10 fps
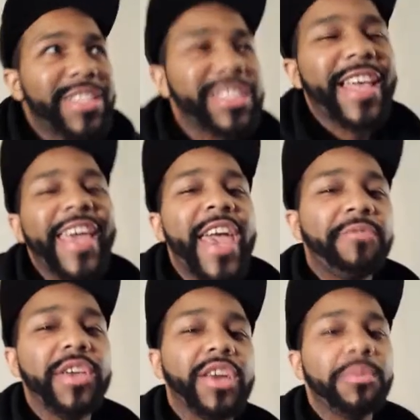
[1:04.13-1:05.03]
And just like
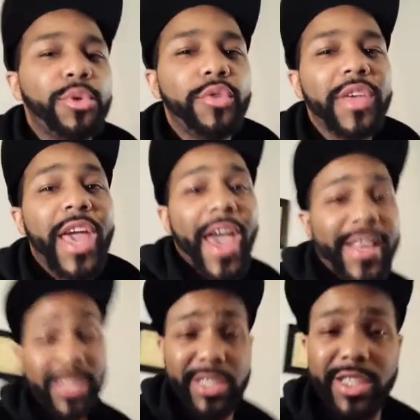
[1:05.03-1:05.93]
every other movie, it
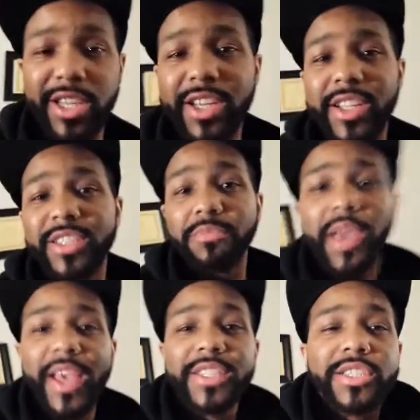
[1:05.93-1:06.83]
has its good and its
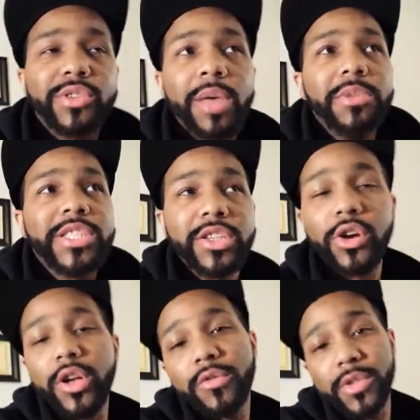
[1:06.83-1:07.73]
bad. So let me
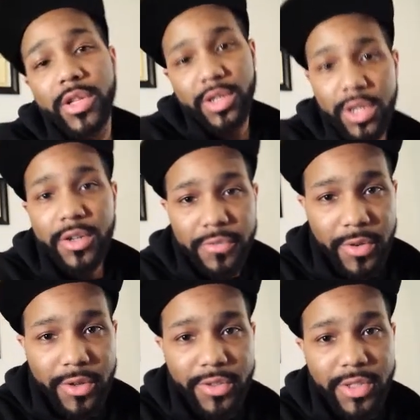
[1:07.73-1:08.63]
start off with the good
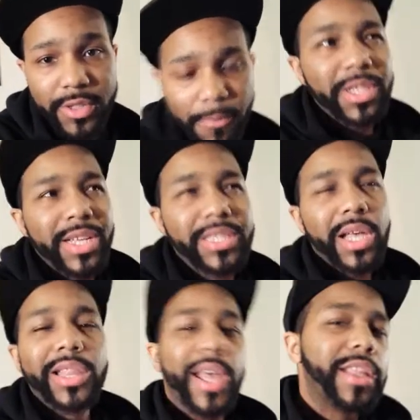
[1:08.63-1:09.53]
first. Some of the
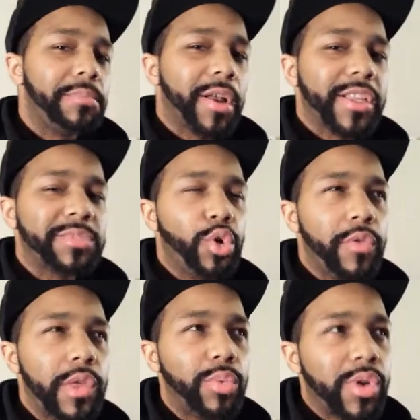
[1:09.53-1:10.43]
things I liked about this
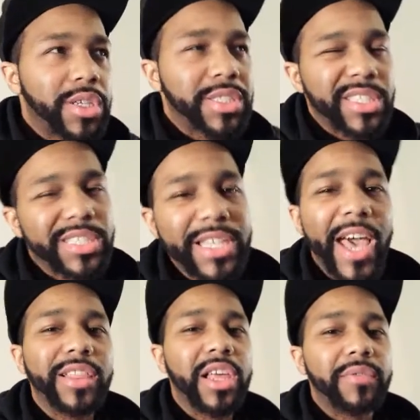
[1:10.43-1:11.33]
movie was the
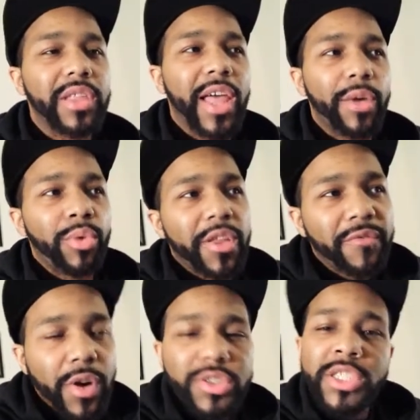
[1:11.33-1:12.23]
style of it. Like when
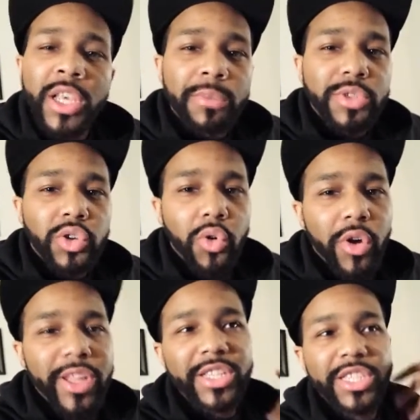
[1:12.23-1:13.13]
it first comes
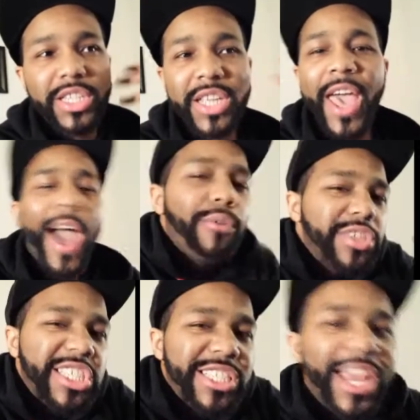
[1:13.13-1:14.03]
on and just
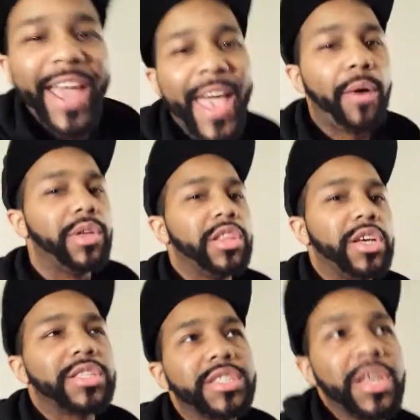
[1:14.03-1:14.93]
how it's shot, how it
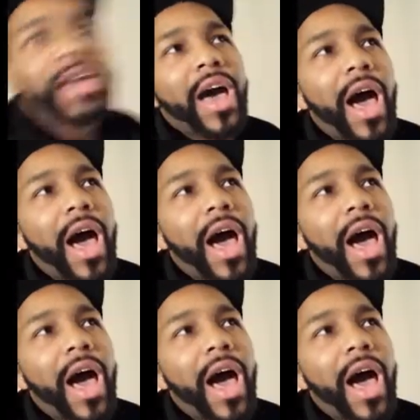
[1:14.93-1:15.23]
looks.